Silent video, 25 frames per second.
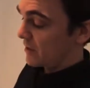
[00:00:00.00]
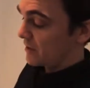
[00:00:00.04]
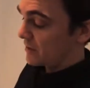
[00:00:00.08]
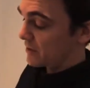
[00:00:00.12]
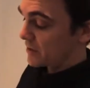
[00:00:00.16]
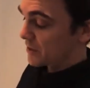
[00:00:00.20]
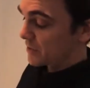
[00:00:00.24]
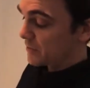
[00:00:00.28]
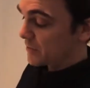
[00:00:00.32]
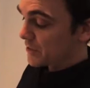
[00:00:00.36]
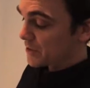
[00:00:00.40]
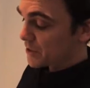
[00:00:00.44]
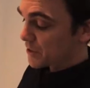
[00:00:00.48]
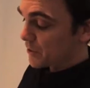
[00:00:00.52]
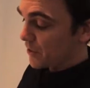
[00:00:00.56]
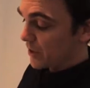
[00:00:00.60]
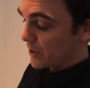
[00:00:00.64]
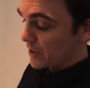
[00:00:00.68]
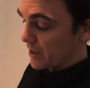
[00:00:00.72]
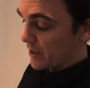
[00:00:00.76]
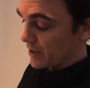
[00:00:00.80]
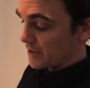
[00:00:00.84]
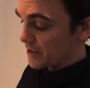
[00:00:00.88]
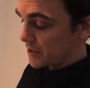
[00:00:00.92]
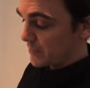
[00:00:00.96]
Something that's
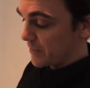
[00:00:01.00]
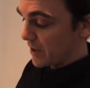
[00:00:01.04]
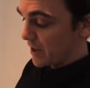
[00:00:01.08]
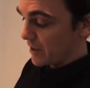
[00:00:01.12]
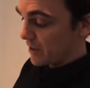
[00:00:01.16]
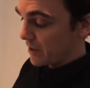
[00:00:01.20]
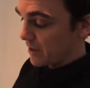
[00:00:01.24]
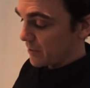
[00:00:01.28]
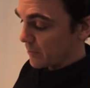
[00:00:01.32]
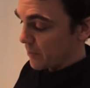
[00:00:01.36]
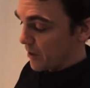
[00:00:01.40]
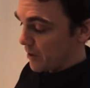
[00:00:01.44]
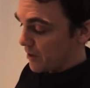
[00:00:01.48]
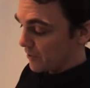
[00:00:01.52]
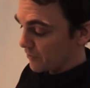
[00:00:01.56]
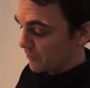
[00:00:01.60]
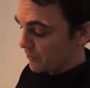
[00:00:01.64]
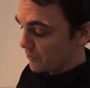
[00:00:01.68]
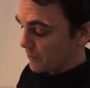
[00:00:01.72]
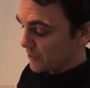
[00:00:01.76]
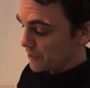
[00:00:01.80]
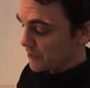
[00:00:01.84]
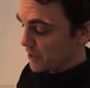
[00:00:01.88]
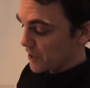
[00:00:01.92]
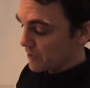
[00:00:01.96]
quite nice about it, apart
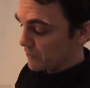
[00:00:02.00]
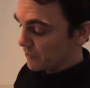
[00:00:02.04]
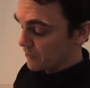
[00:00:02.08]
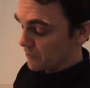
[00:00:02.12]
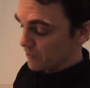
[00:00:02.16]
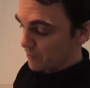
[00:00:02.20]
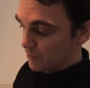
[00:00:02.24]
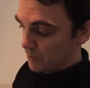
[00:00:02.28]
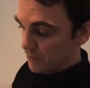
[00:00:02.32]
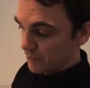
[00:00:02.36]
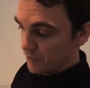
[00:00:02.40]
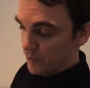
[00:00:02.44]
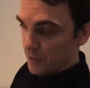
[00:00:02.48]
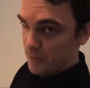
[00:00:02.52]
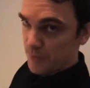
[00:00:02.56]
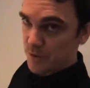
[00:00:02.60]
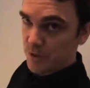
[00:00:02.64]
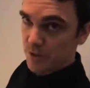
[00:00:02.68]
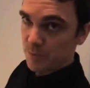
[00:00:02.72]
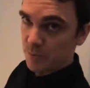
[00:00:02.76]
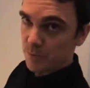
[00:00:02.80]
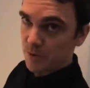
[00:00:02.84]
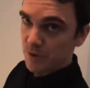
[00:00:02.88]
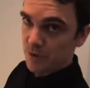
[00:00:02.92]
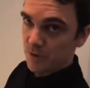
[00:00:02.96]
from the general
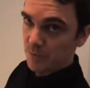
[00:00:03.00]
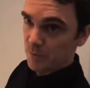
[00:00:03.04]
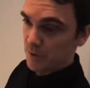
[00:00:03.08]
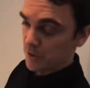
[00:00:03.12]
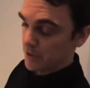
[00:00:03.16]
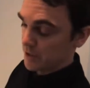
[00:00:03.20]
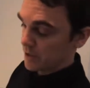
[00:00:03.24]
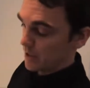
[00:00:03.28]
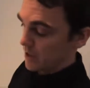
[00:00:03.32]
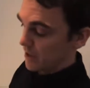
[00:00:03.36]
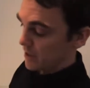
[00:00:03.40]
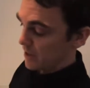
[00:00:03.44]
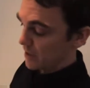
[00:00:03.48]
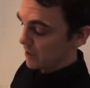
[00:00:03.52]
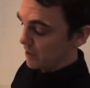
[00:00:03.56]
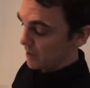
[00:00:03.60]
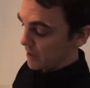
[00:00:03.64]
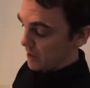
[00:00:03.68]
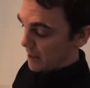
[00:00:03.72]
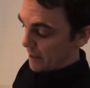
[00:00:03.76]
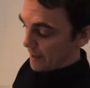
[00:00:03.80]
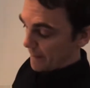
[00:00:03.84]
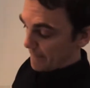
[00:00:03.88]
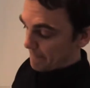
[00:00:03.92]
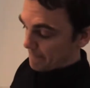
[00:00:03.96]
performance improvements, are,
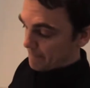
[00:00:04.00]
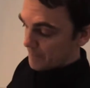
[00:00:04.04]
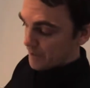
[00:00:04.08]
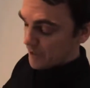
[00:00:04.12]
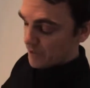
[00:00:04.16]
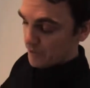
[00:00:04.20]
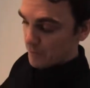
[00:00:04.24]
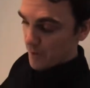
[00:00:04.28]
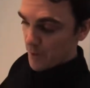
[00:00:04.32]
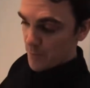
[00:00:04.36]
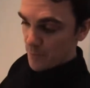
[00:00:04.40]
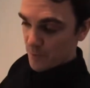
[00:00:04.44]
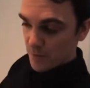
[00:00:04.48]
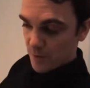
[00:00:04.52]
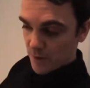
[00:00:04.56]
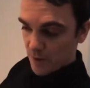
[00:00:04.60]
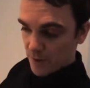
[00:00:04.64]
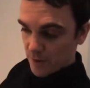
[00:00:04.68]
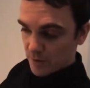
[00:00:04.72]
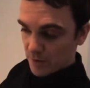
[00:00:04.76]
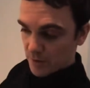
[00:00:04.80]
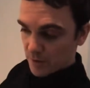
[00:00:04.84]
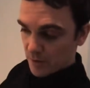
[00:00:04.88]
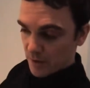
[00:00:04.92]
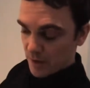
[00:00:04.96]
if you remember
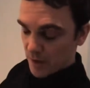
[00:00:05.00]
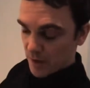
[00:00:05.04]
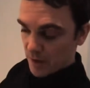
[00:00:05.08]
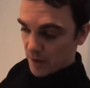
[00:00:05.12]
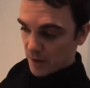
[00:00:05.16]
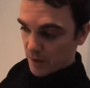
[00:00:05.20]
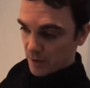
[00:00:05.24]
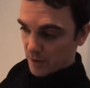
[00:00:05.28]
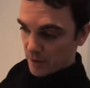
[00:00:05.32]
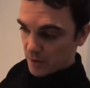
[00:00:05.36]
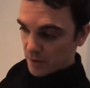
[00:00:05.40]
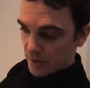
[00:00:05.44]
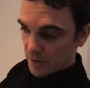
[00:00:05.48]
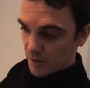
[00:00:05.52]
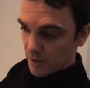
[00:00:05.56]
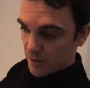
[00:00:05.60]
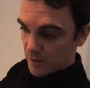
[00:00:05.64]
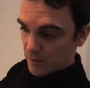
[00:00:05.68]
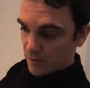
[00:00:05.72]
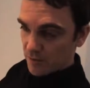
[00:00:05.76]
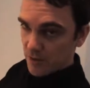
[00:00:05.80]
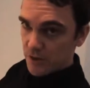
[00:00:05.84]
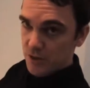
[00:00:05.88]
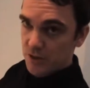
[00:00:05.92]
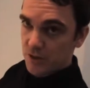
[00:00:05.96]

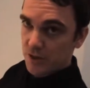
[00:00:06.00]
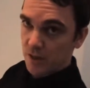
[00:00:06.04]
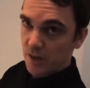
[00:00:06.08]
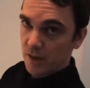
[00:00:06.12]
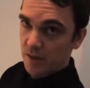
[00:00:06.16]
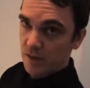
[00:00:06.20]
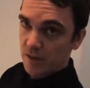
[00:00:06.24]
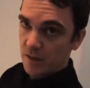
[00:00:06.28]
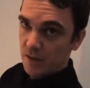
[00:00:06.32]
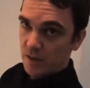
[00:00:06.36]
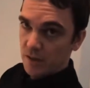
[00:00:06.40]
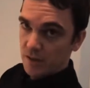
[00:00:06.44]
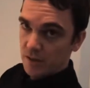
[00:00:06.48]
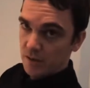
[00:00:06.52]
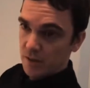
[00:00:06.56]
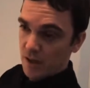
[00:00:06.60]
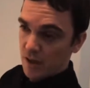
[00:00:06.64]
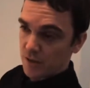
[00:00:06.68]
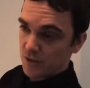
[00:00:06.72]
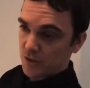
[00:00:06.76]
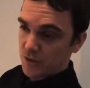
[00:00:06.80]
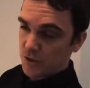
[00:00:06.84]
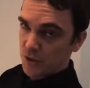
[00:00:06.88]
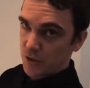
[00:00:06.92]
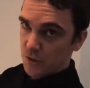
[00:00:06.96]
on Vista, you
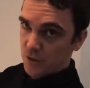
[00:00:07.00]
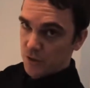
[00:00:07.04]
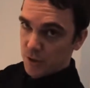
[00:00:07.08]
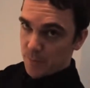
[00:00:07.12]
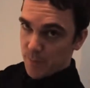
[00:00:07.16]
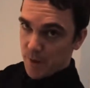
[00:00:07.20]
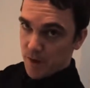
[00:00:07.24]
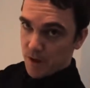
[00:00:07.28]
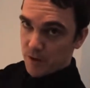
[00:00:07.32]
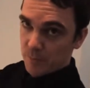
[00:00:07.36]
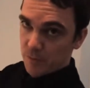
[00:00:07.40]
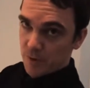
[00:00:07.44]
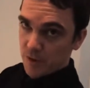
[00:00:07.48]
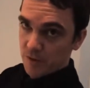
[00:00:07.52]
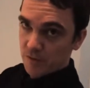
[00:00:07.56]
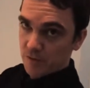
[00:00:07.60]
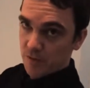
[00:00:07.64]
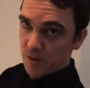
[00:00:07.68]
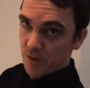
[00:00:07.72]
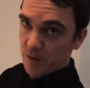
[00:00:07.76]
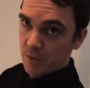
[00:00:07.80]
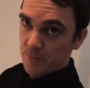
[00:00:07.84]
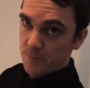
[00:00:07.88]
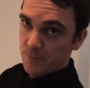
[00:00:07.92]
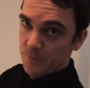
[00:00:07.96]
had to choose your power
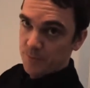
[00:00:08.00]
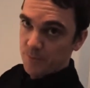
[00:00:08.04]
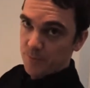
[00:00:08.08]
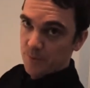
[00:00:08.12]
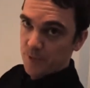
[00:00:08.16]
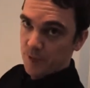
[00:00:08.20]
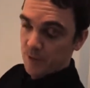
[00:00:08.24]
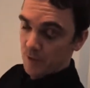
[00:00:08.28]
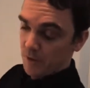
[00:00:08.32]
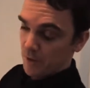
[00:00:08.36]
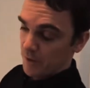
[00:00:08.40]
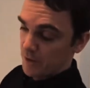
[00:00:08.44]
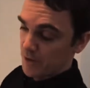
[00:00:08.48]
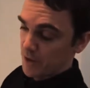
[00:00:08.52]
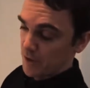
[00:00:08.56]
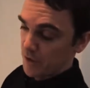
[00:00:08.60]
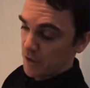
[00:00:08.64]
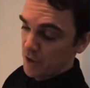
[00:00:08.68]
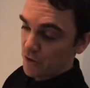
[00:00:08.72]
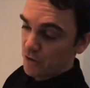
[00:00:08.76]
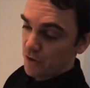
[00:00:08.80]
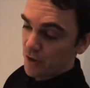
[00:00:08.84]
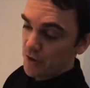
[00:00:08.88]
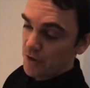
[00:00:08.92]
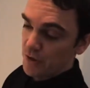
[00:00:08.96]
profile. Mm-hmm. So
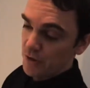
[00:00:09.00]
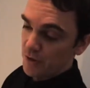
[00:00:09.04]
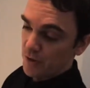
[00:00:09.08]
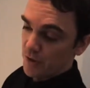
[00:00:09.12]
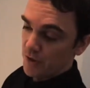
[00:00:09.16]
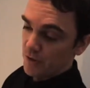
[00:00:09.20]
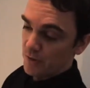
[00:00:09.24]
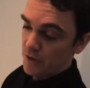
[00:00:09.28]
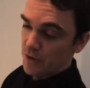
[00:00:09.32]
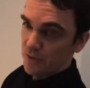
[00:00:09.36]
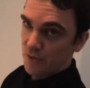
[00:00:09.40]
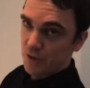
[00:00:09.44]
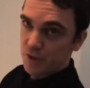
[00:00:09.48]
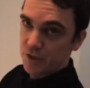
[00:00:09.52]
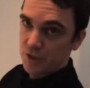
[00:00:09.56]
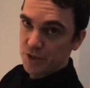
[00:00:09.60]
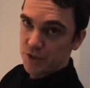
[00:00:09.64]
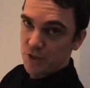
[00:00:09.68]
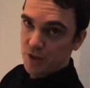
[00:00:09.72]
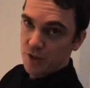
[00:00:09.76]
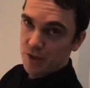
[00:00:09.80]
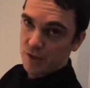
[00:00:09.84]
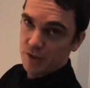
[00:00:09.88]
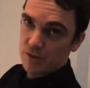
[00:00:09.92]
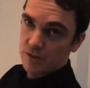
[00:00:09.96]
I created one that was really
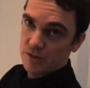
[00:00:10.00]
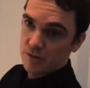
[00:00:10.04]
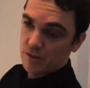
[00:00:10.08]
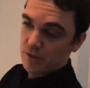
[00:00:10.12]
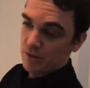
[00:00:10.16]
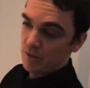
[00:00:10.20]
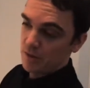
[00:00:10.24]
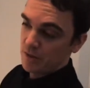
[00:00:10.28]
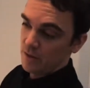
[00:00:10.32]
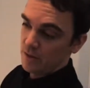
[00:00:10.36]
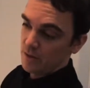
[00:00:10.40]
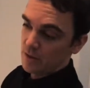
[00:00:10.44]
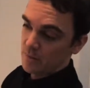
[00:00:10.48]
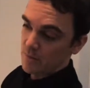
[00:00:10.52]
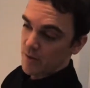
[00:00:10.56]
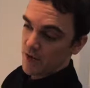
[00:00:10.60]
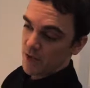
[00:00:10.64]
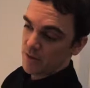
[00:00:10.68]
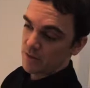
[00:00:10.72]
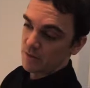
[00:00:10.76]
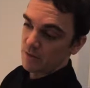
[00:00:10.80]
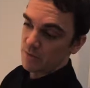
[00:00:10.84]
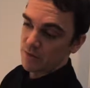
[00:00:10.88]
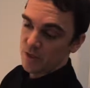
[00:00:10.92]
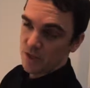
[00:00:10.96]
tight, so it used
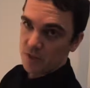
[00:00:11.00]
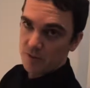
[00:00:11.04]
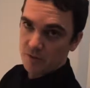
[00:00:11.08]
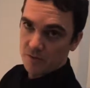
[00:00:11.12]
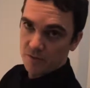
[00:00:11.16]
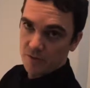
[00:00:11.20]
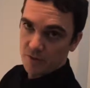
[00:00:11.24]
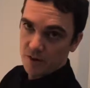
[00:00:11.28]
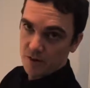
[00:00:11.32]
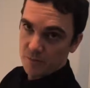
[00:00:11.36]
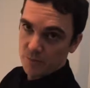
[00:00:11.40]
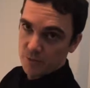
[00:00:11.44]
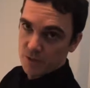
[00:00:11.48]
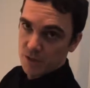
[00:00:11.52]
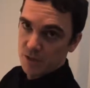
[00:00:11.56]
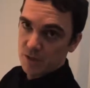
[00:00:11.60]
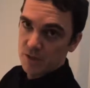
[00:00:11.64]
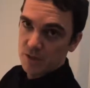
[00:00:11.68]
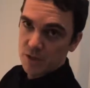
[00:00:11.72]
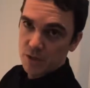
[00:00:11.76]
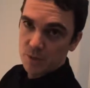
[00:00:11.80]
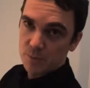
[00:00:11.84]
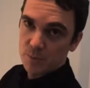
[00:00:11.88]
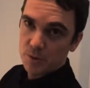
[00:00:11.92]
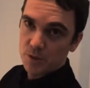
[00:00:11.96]
maximum
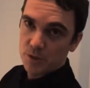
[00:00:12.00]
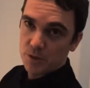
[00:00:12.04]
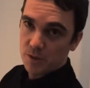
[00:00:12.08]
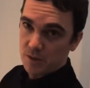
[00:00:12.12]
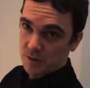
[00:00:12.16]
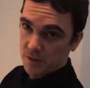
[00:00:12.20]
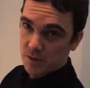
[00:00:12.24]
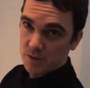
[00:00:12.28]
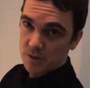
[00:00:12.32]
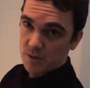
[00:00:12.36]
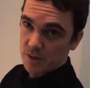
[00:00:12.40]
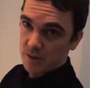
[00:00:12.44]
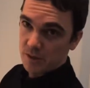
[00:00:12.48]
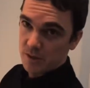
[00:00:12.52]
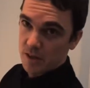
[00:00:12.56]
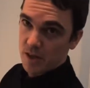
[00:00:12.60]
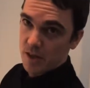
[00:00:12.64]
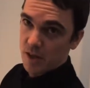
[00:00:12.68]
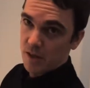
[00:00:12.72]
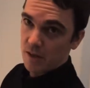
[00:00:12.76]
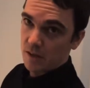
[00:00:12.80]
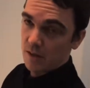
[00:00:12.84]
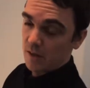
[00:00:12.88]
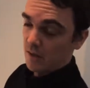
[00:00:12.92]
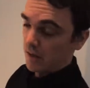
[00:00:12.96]
5% CPU and things like
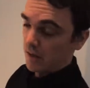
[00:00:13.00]
that.